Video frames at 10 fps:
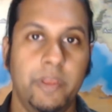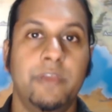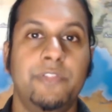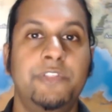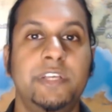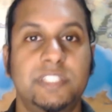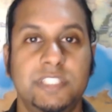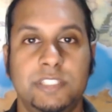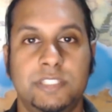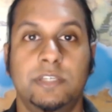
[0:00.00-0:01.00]
This
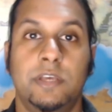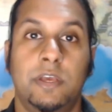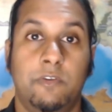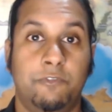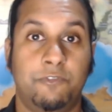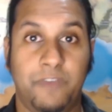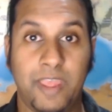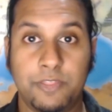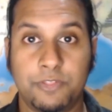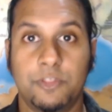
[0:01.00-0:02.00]
is
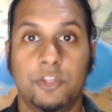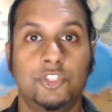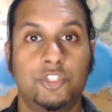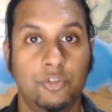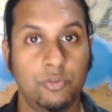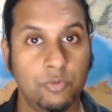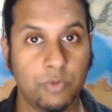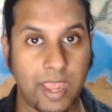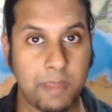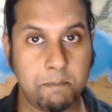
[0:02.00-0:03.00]
faith to
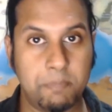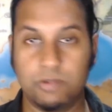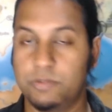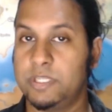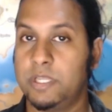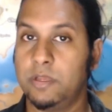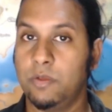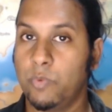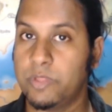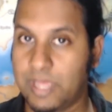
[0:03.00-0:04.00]
a building
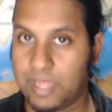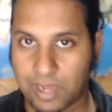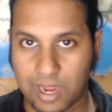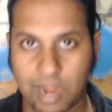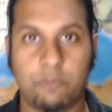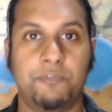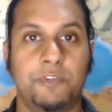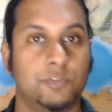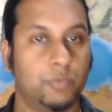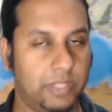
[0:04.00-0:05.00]
with a
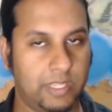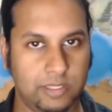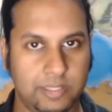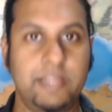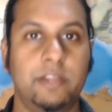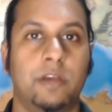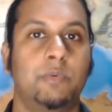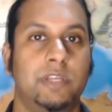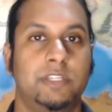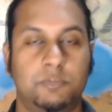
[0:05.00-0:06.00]
hierophant, with a leader,
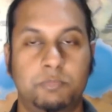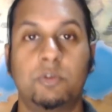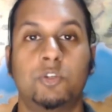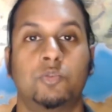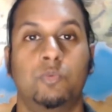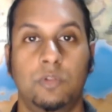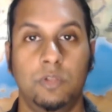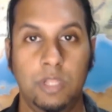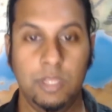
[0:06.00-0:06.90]
with a spiritual